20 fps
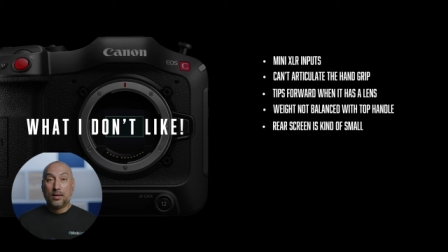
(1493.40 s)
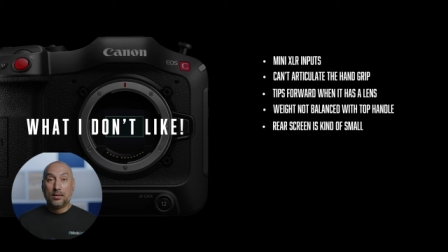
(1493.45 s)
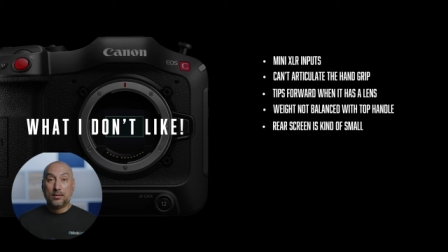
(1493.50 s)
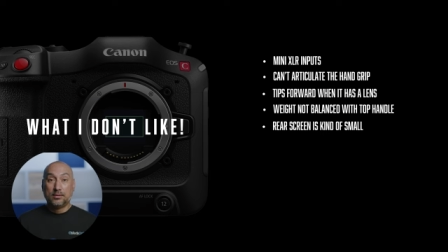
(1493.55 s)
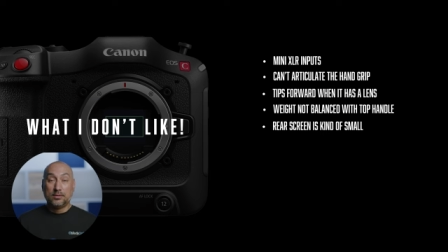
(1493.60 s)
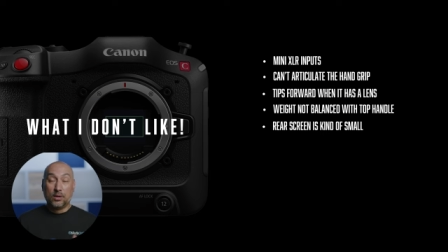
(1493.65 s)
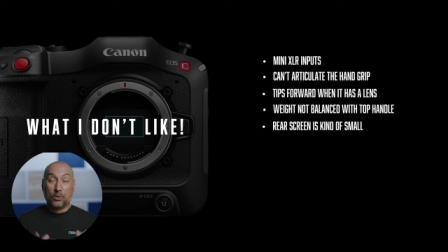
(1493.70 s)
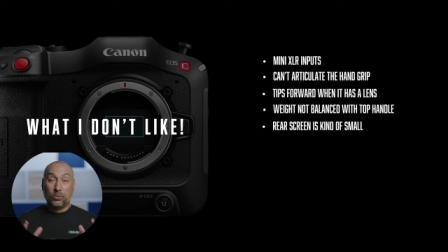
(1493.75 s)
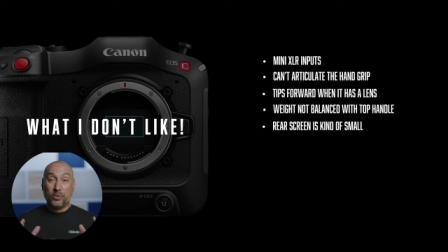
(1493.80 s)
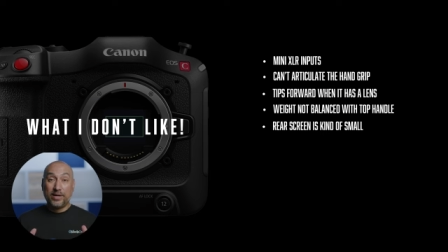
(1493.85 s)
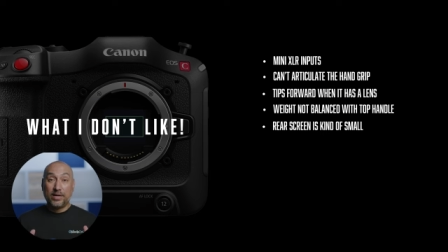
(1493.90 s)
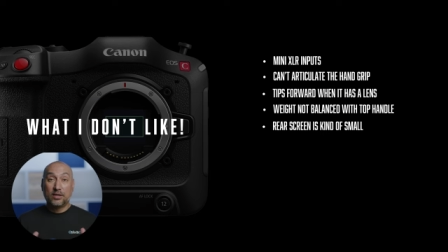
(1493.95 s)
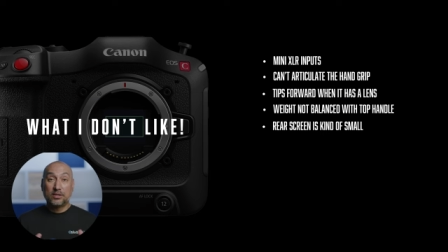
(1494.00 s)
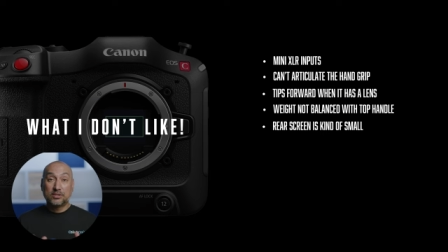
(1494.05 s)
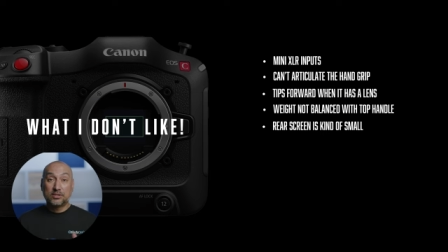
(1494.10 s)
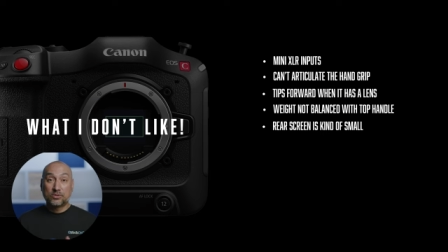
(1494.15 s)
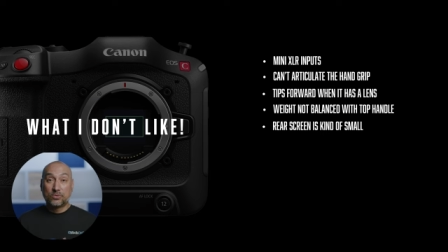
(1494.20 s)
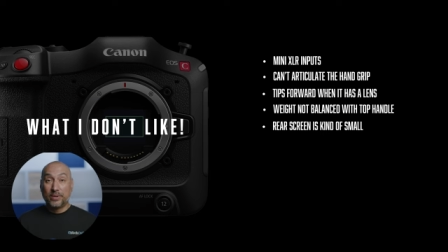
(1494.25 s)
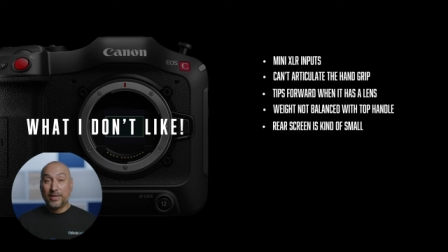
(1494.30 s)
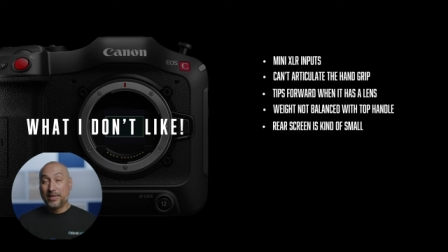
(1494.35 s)
the rear
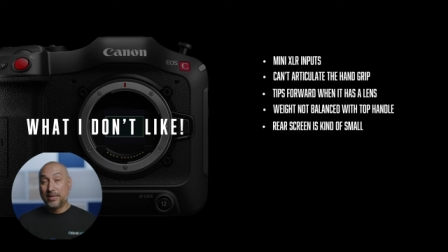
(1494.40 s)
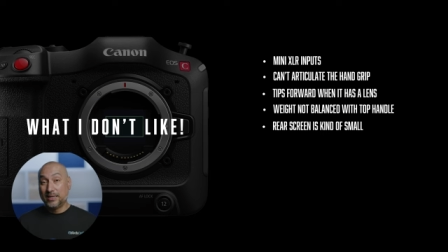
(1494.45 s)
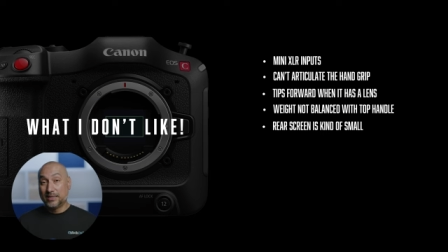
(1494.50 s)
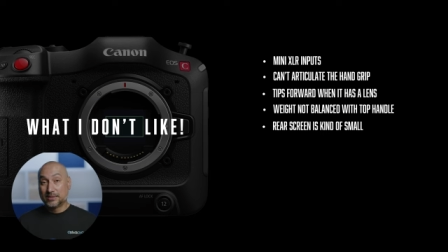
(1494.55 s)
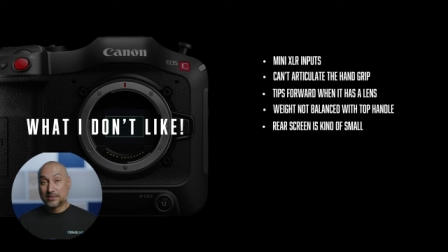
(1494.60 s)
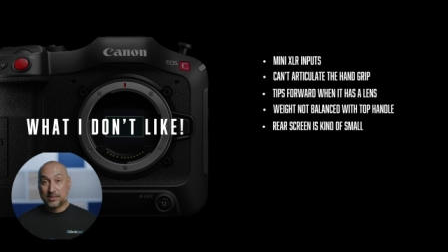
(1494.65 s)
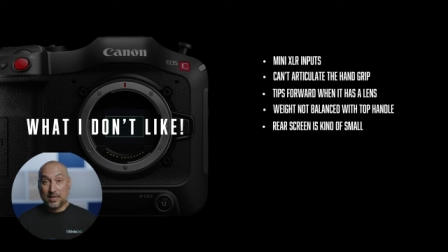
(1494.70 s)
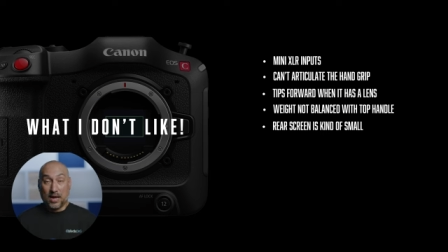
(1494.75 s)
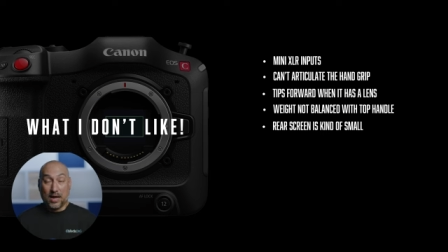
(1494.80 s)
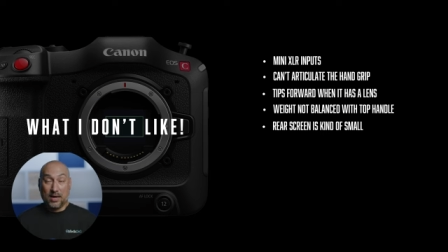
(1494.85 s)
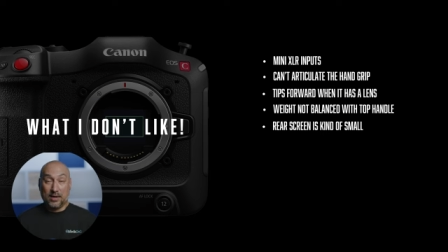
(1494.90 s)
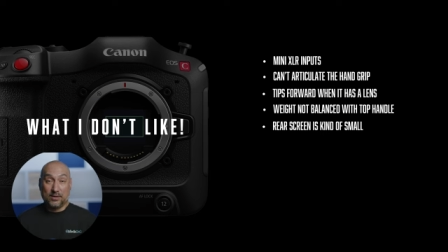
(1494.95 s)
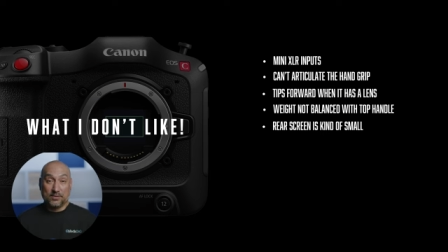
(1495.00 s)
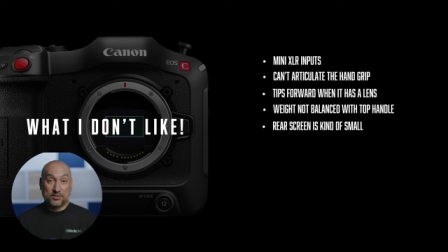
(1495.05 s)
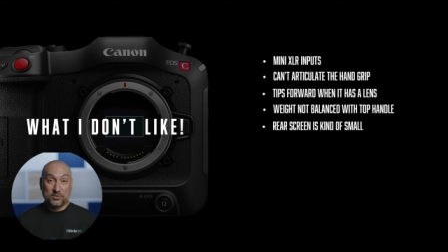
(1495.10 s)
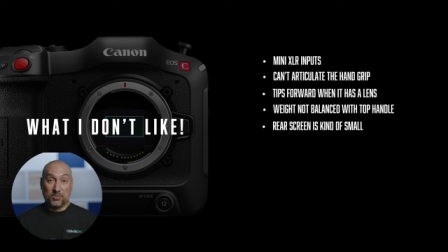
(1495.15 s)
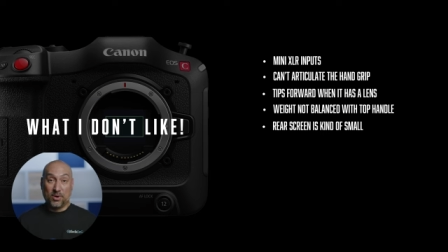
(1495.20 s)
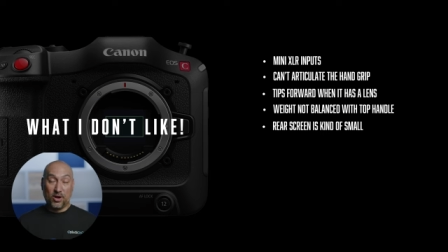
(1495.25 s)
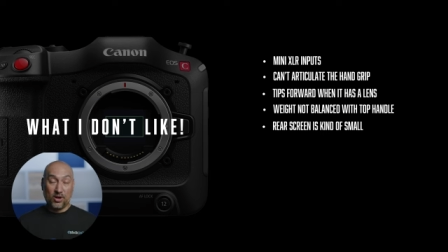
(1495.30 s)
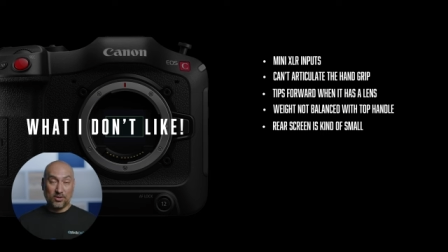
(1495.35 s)
screen is kind of
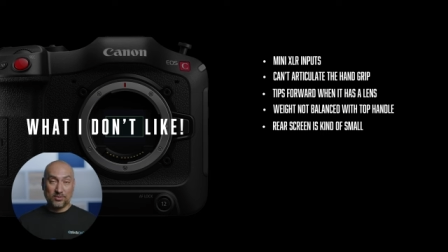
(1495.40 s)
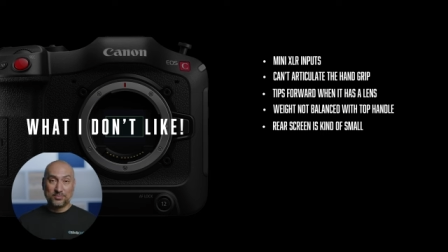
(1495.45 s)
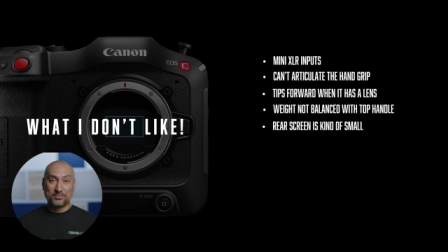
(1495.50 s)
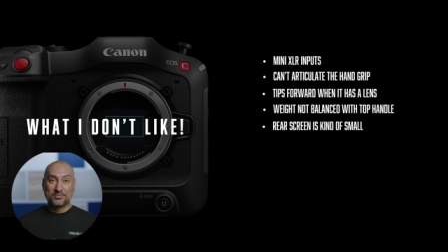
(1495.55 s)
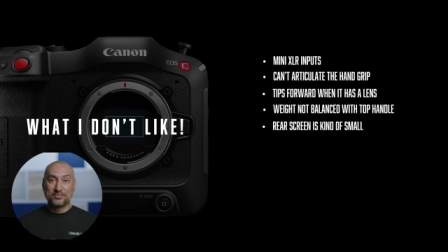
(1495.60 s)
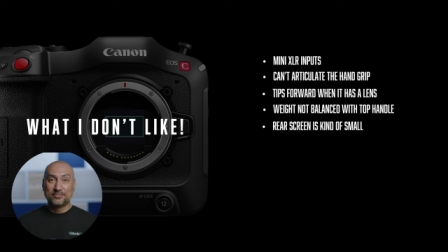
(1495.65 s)
small.